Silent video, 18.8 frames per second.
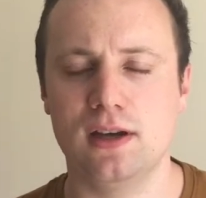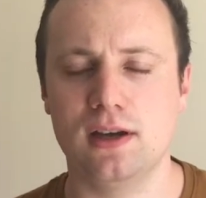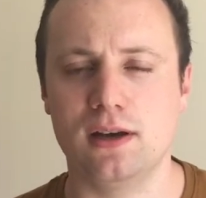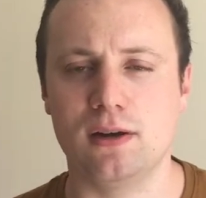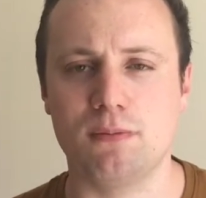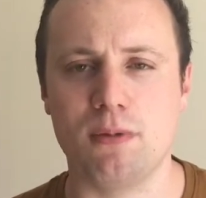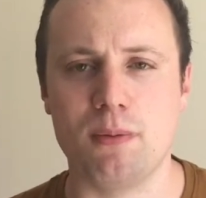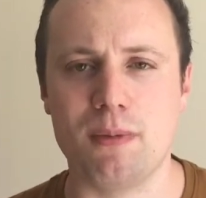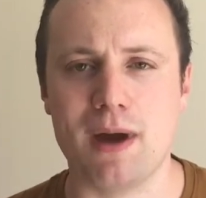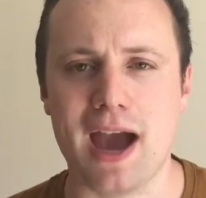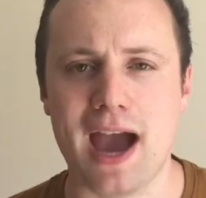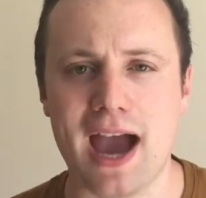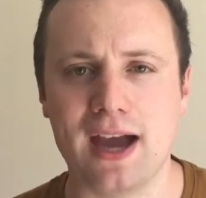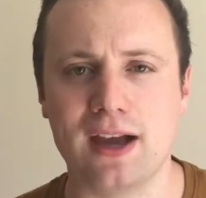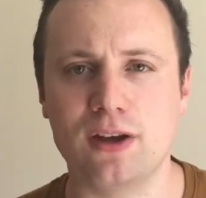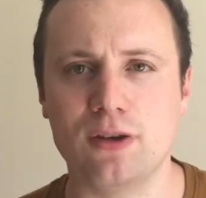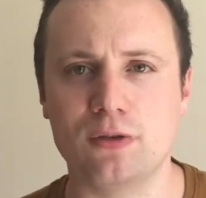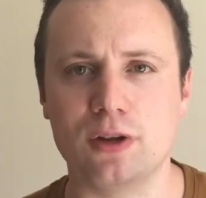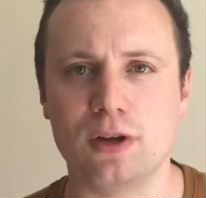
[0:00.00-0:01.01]
And when we're
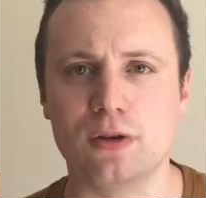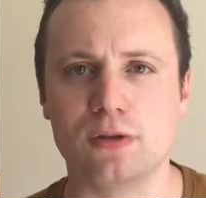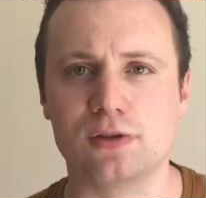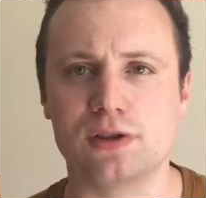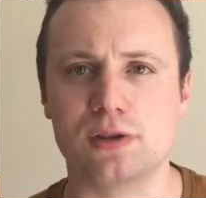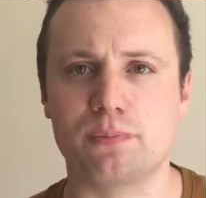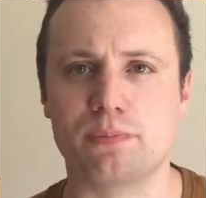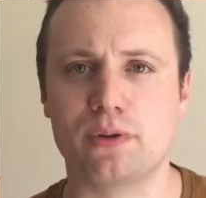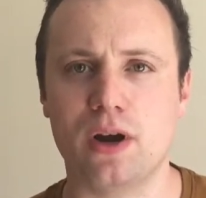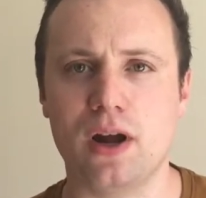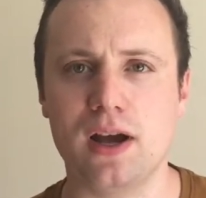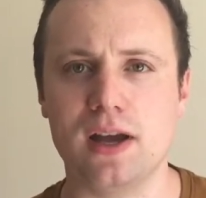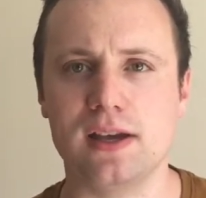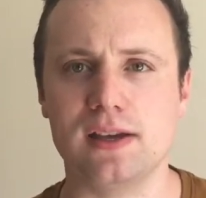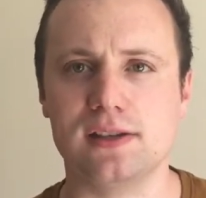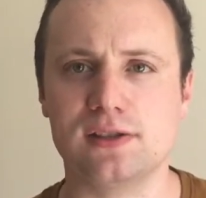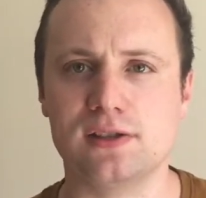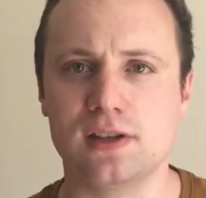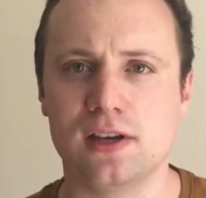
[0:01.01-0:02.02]
angry or
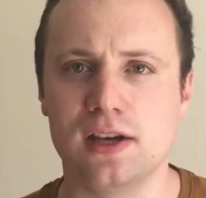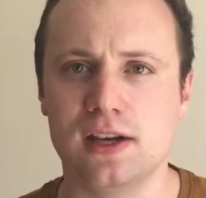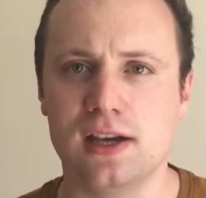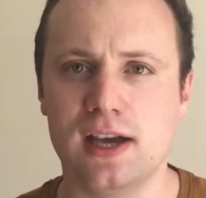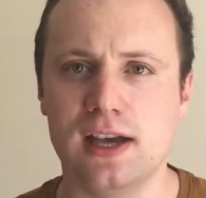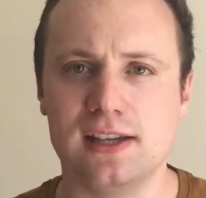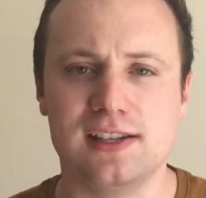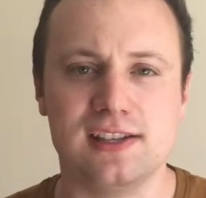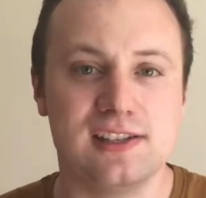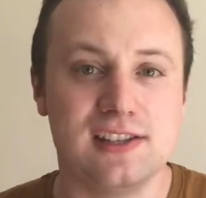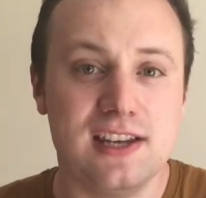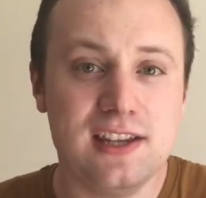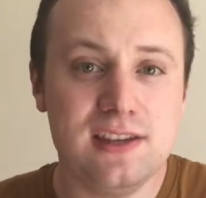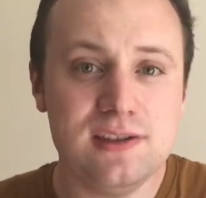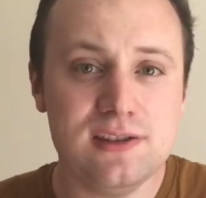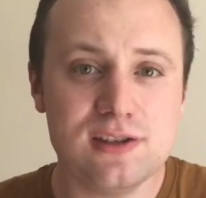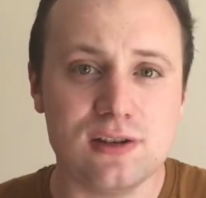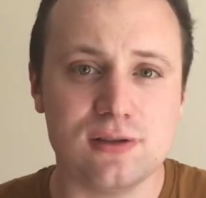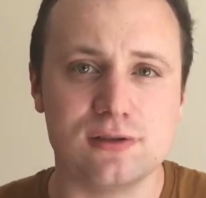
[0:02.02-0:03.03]
surprised, it is an
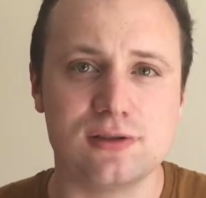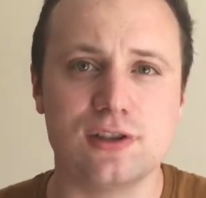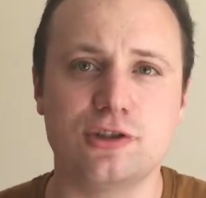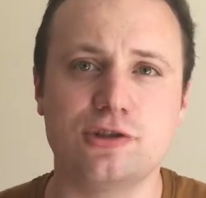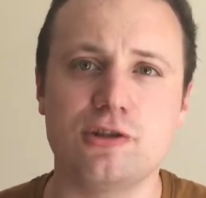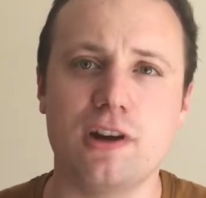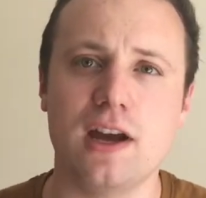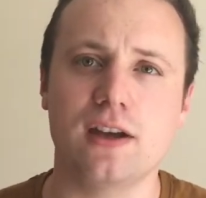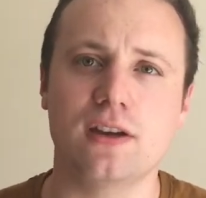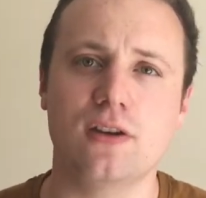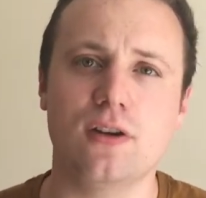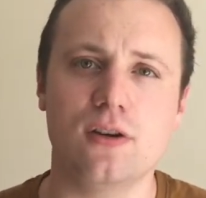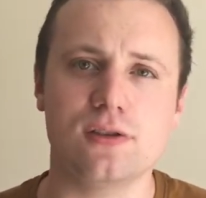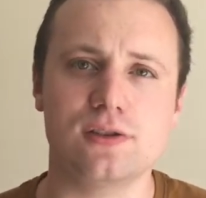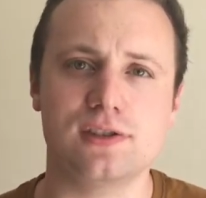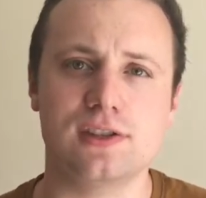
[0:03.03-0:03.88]
insult to drag God's